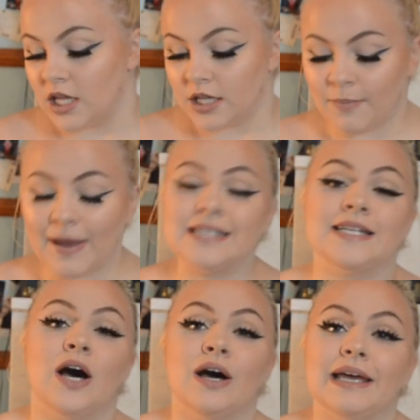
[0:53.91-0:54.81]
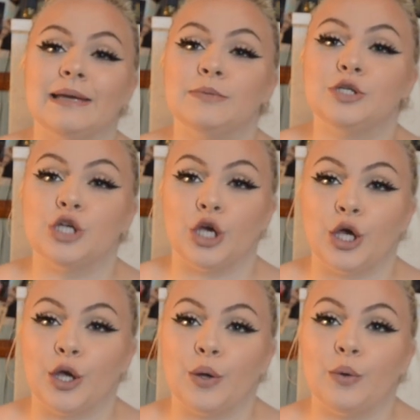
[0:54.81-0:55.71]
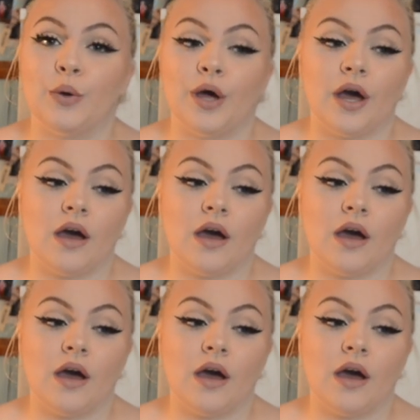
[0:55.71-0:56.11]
The best time to